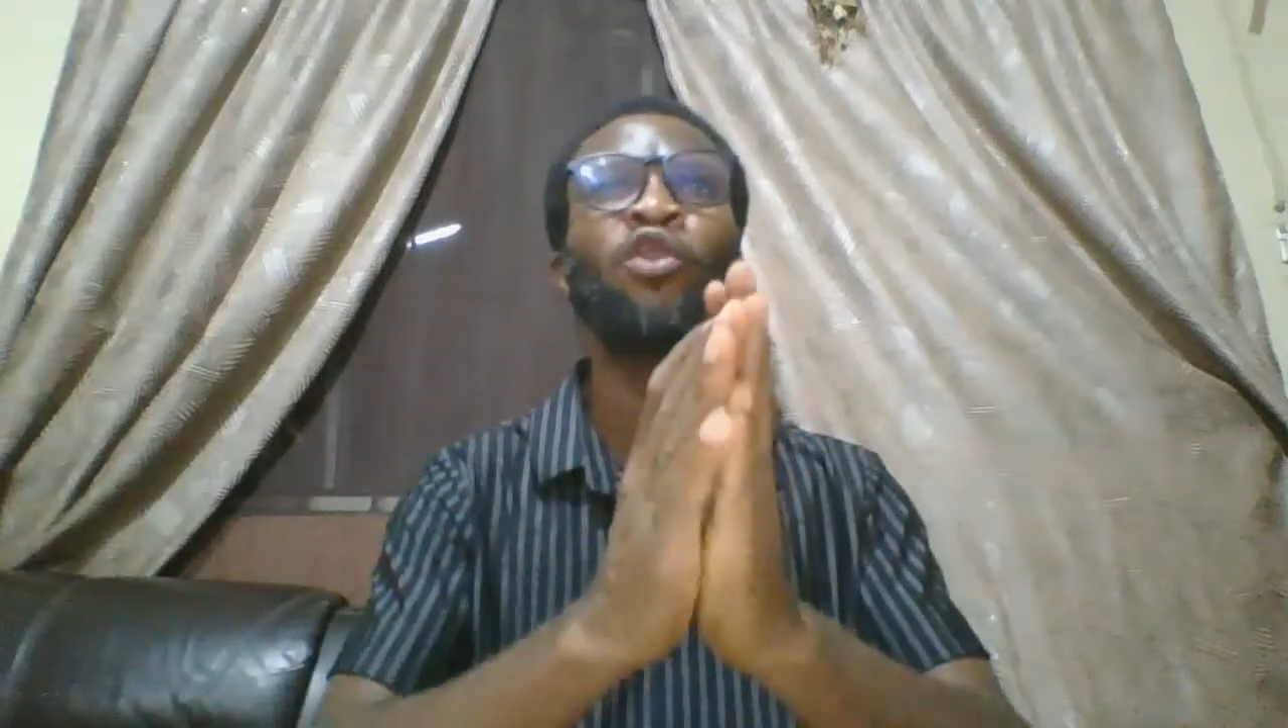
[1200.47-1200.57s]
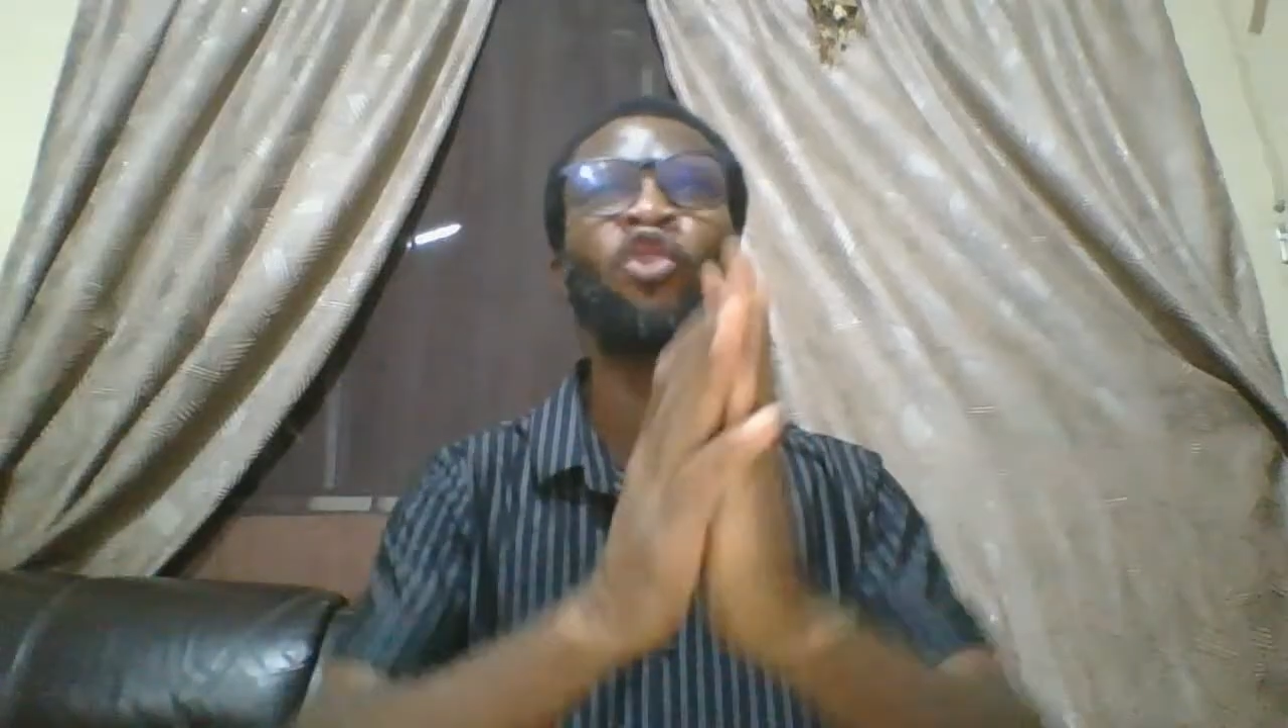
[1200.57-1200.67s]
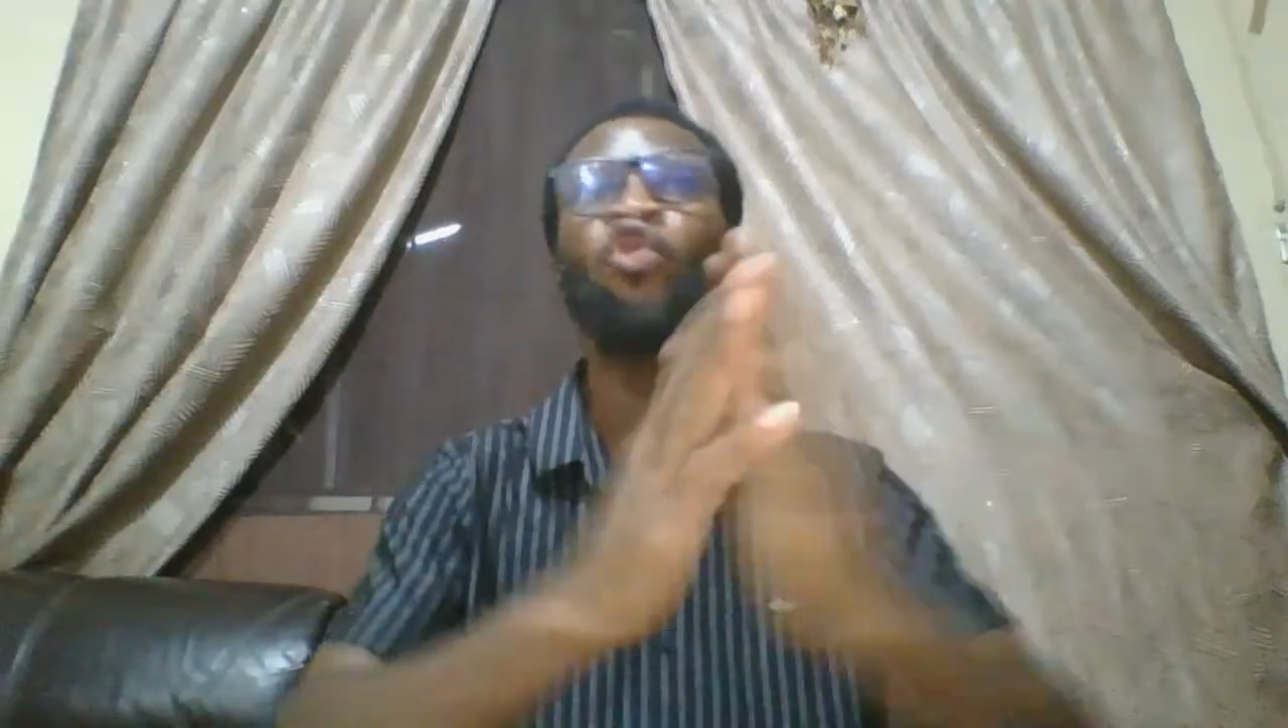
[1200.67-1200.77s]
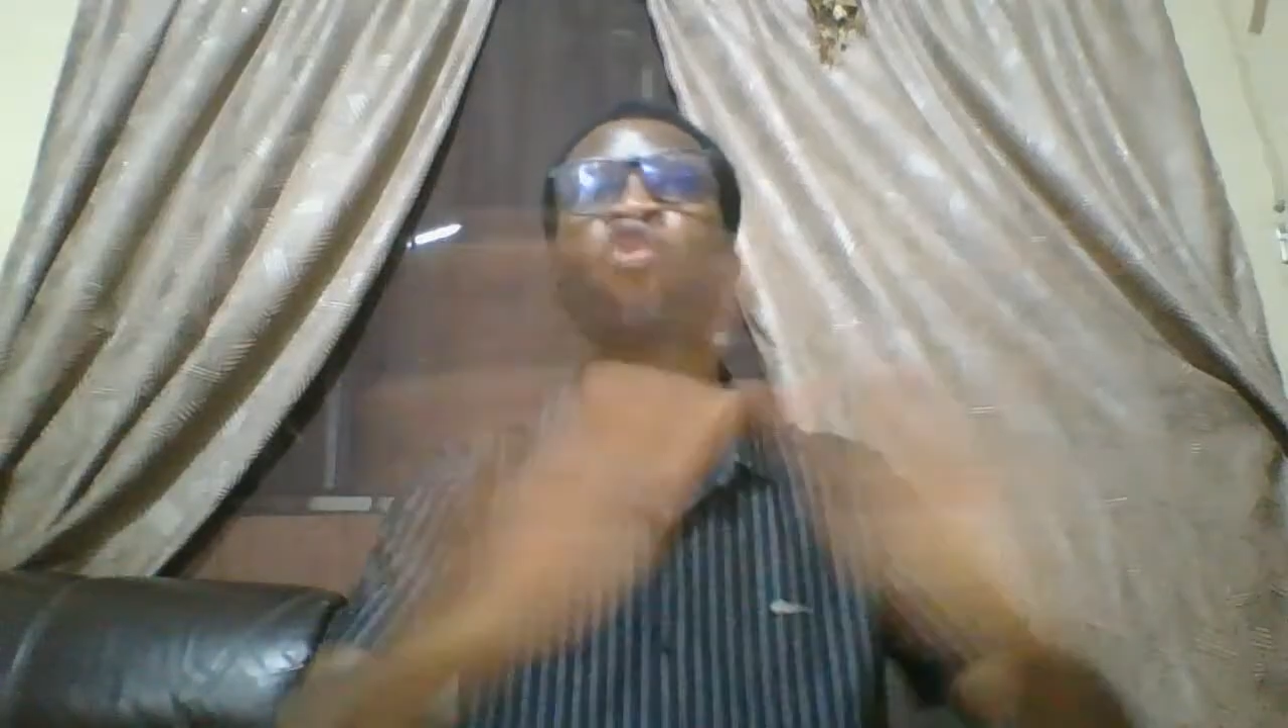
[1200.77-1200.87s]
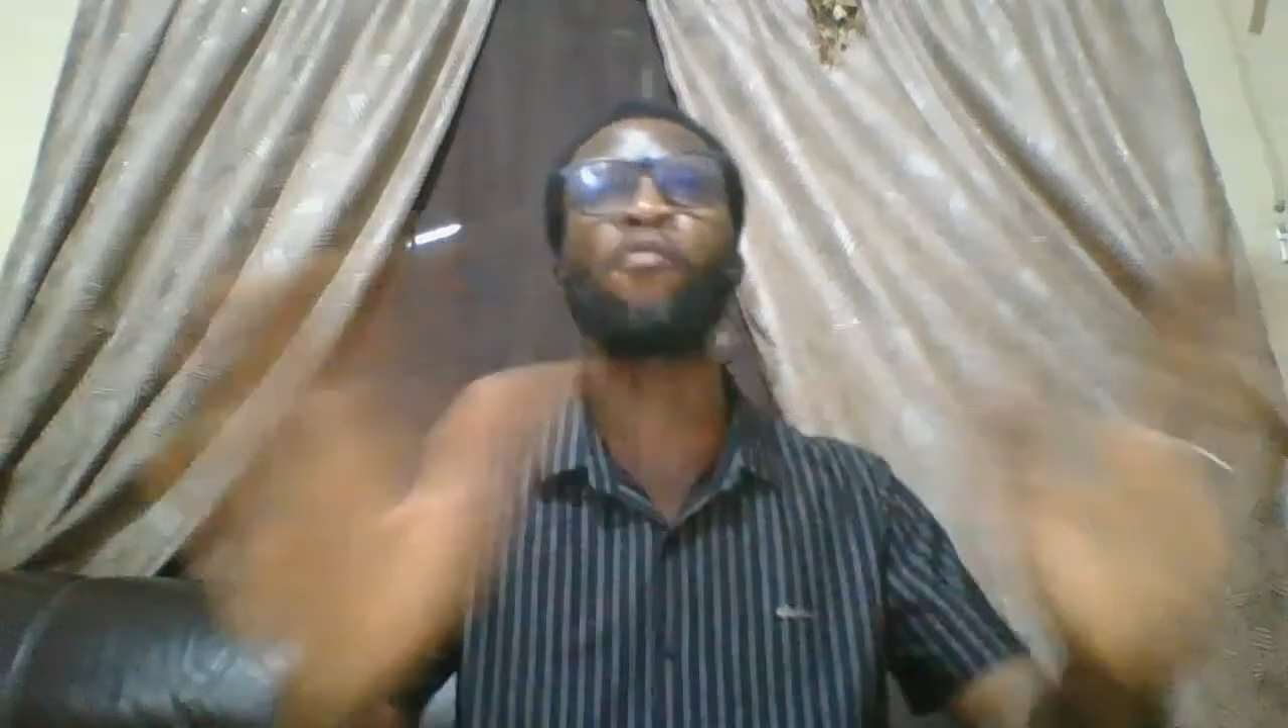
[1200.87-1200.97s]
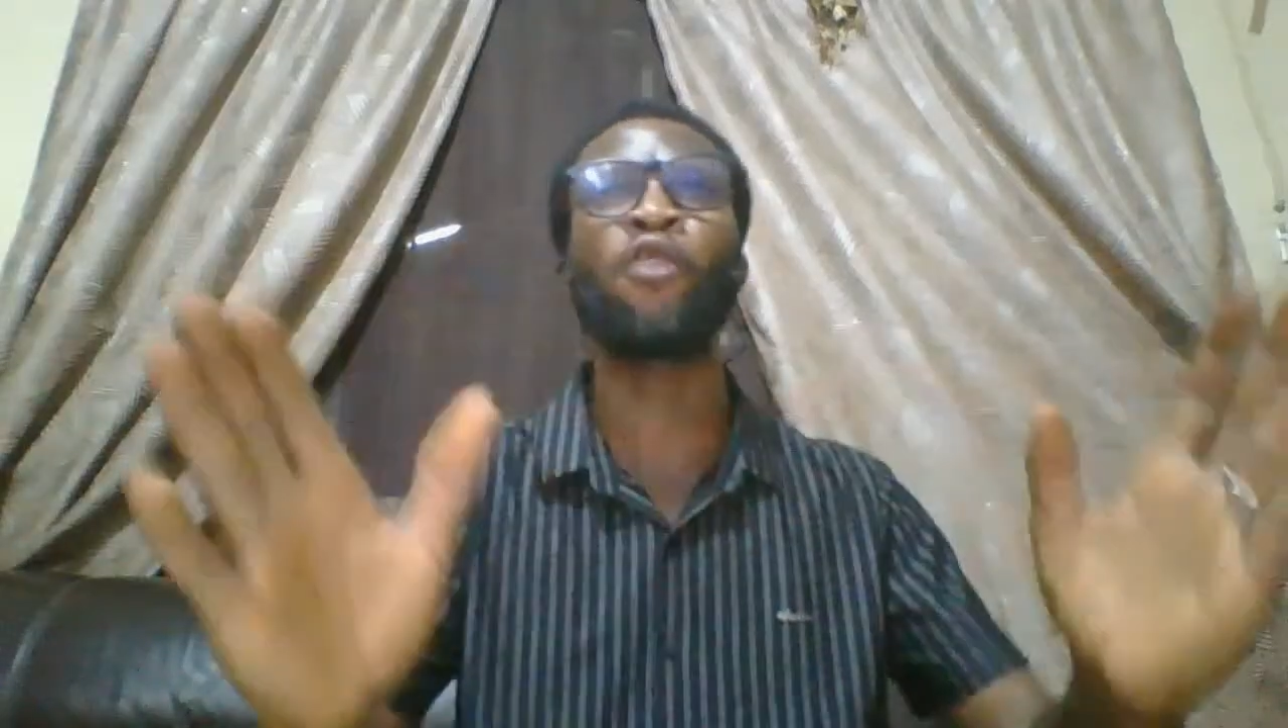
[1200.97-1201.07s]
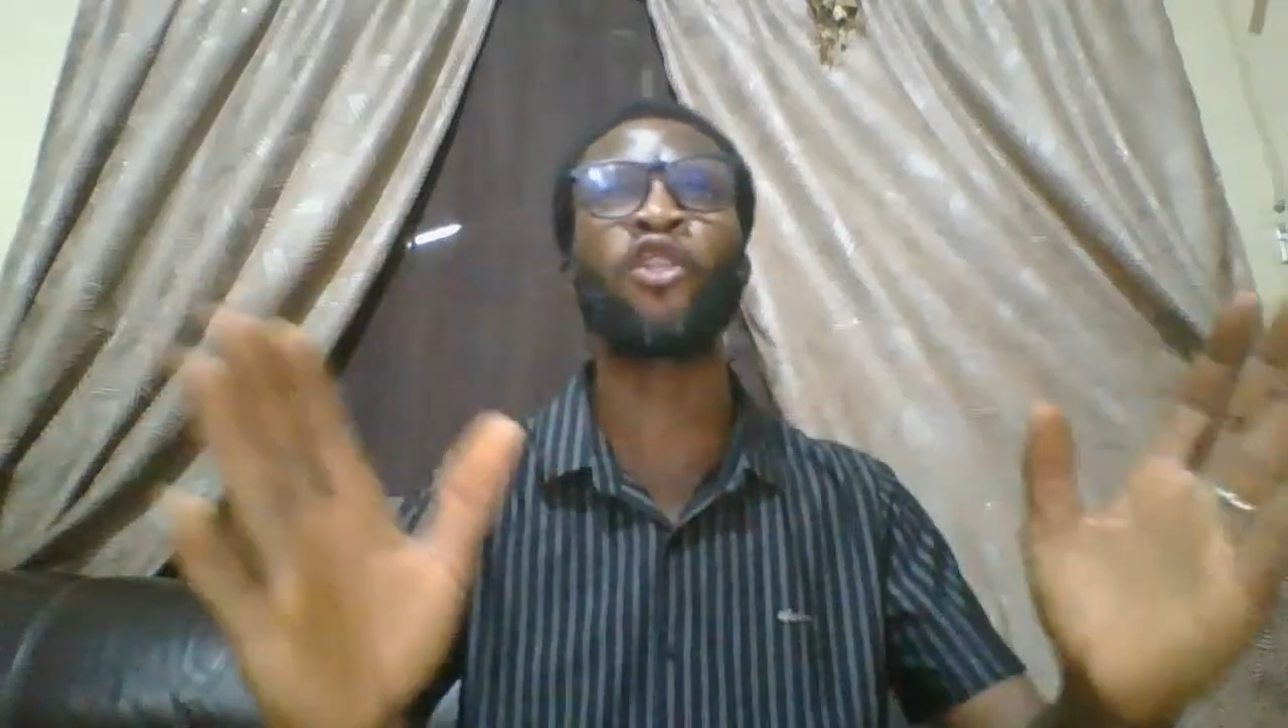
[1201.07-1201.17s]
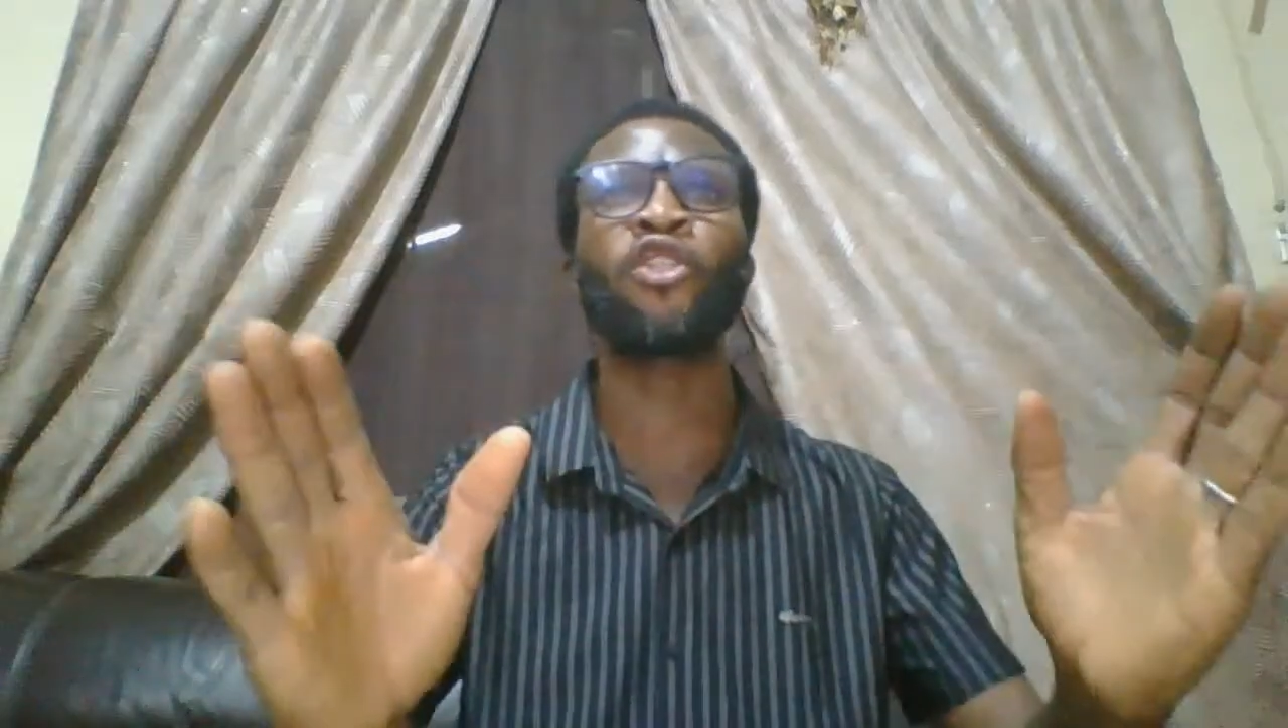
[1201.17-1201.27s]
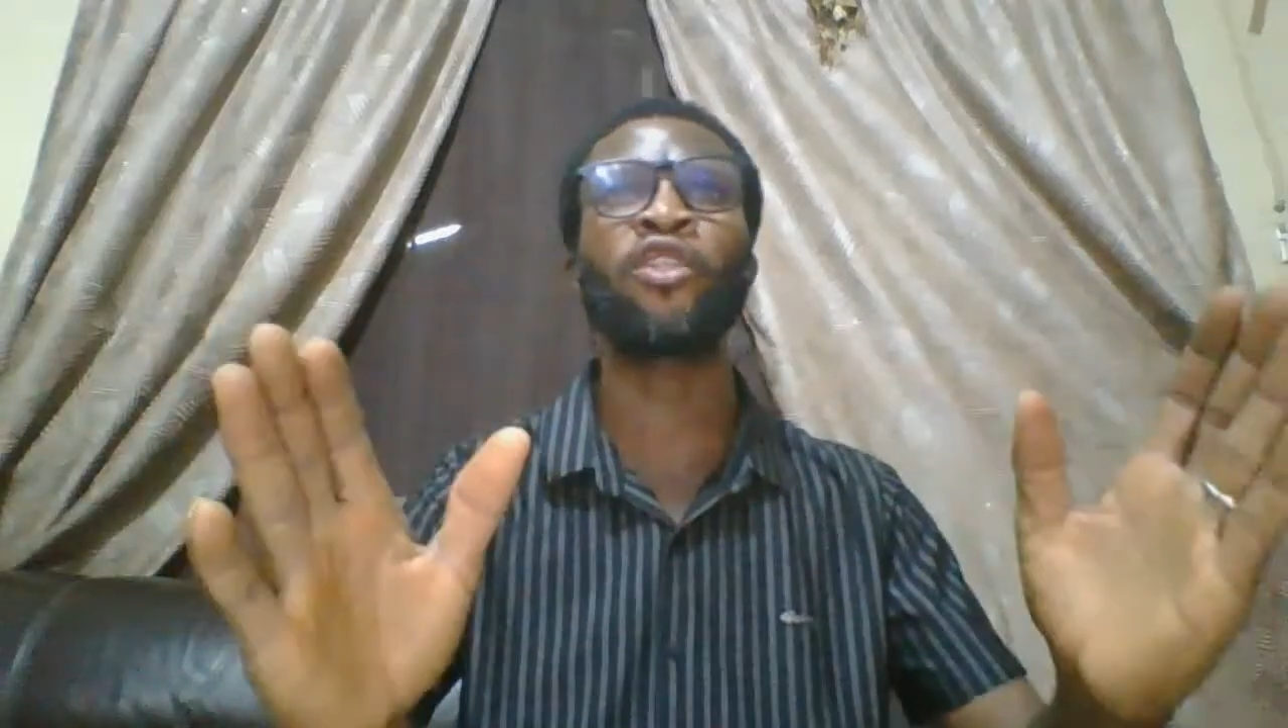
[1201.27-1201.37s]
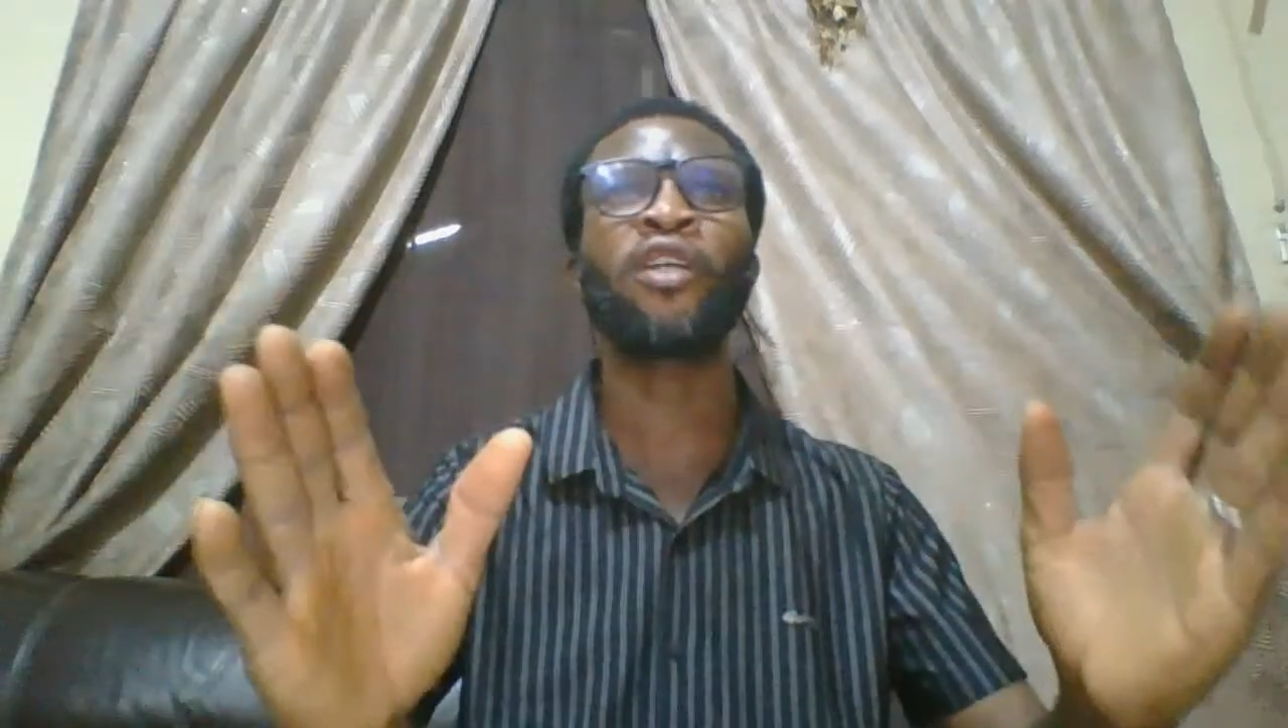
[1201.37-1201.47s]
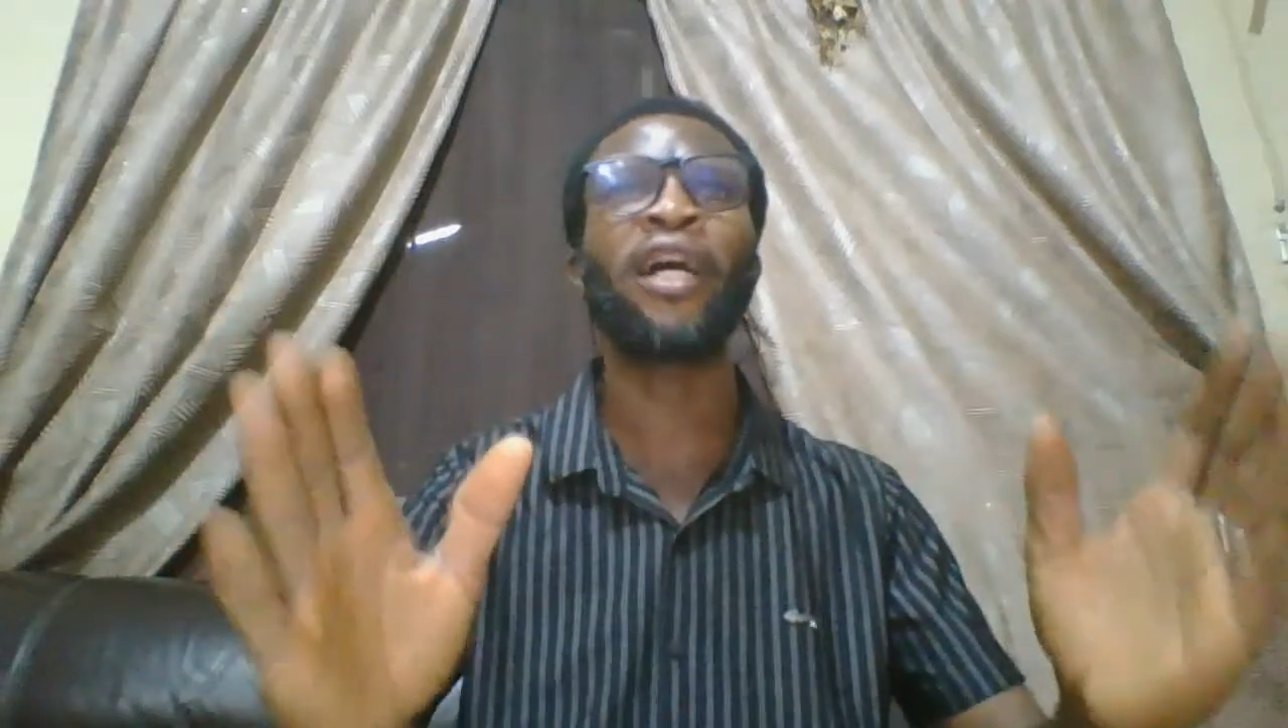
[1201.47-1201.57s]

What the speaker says: so much,